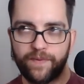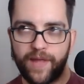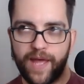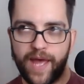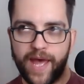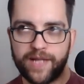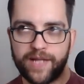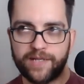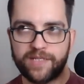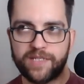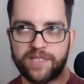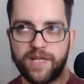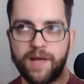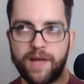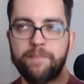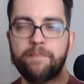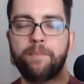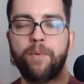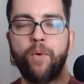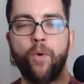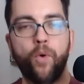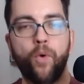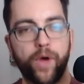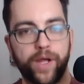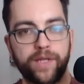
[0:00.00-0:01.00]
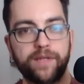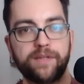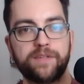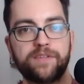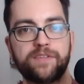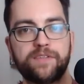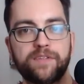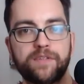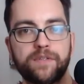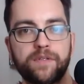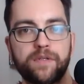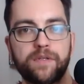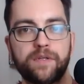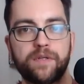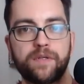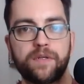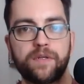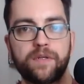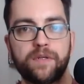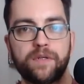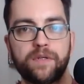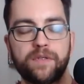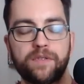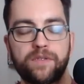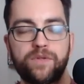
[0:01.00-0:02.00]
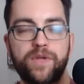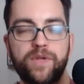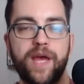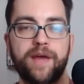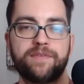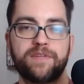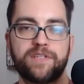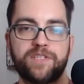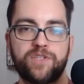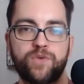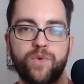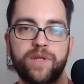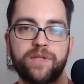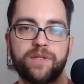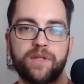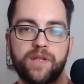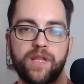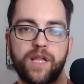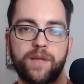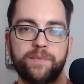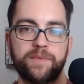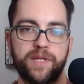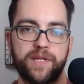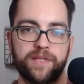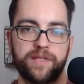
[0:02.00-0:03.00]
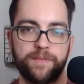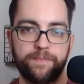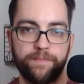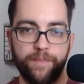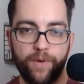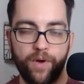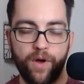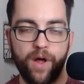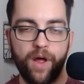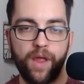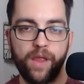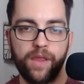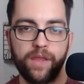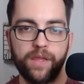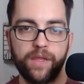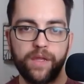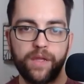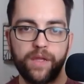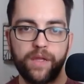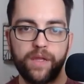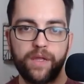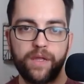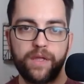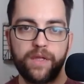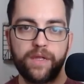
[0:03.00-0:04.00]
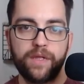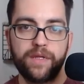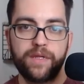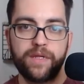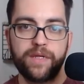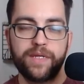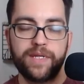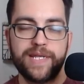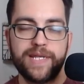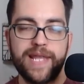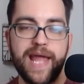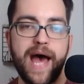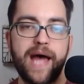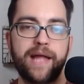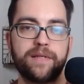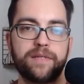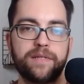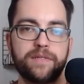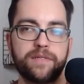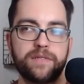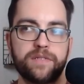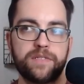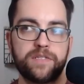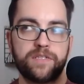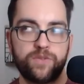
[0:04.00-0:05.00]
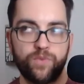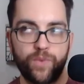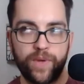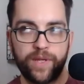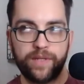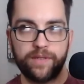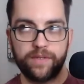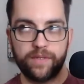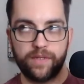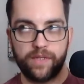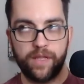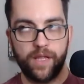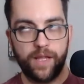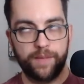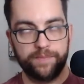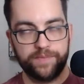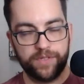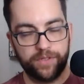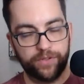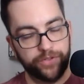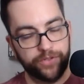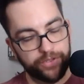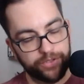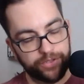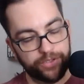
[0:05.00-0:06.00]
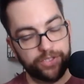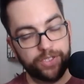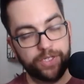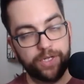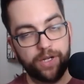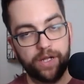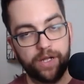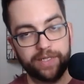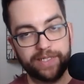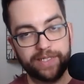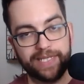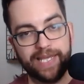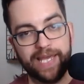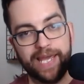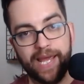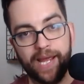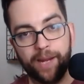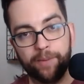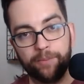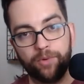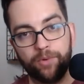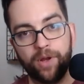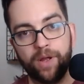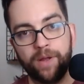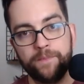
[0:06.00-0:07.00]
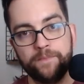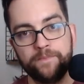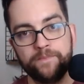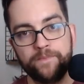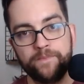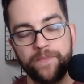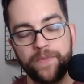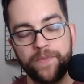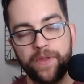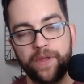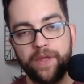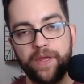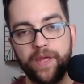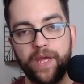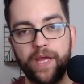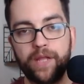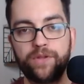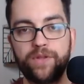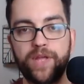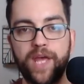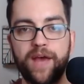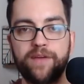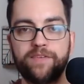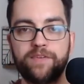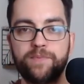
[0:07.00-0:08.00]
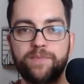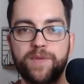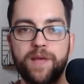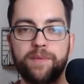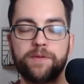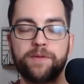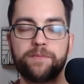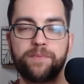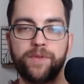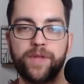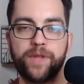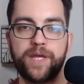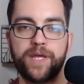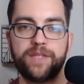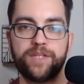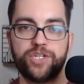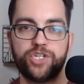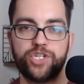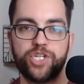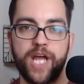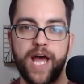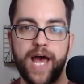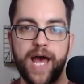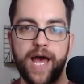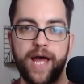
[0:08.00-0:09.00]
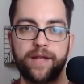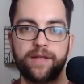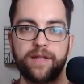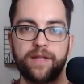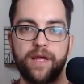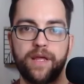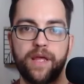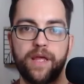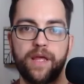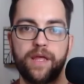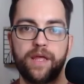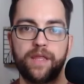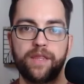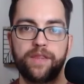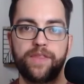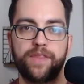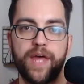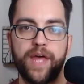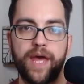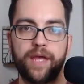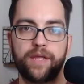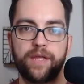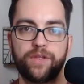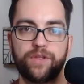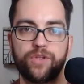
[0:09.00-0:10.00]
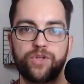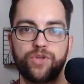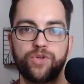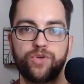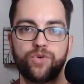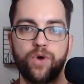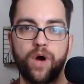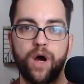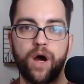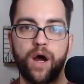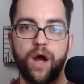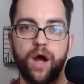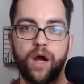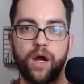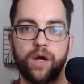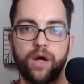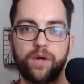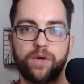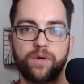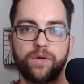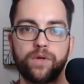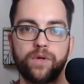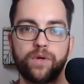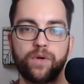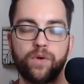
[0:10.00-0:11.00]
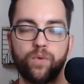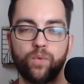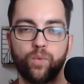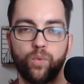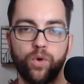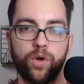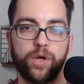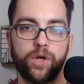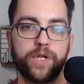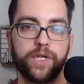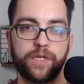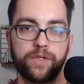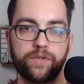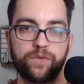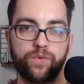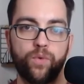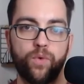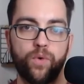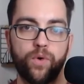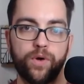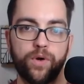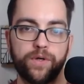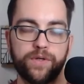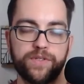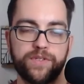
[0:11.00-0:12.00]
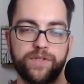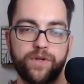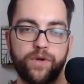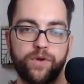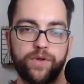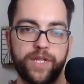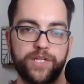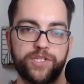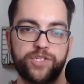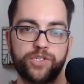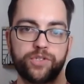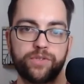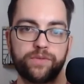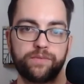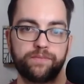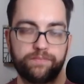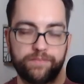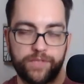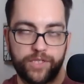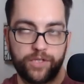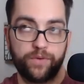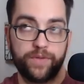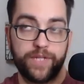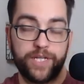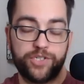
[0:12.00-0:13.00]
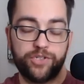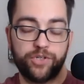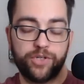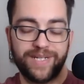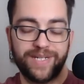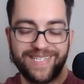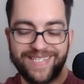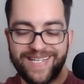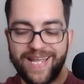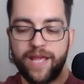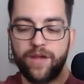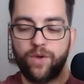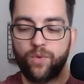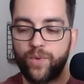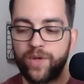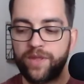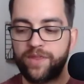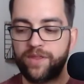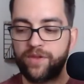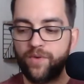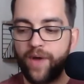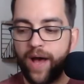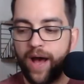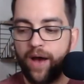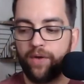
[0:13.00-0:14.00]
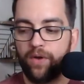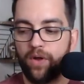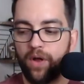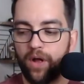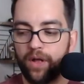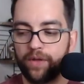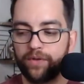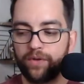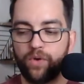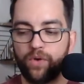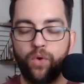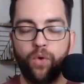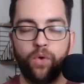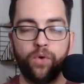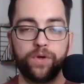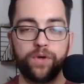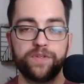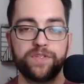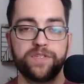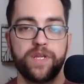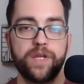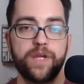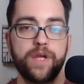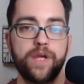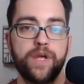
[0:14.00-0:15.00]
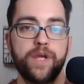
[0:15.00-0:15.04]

at some point, you have to swing the club to hit the ball, not swing the club to look good on camera. And you have to be able to play the shot that you are working towards, or that you're going to take with you out on the course.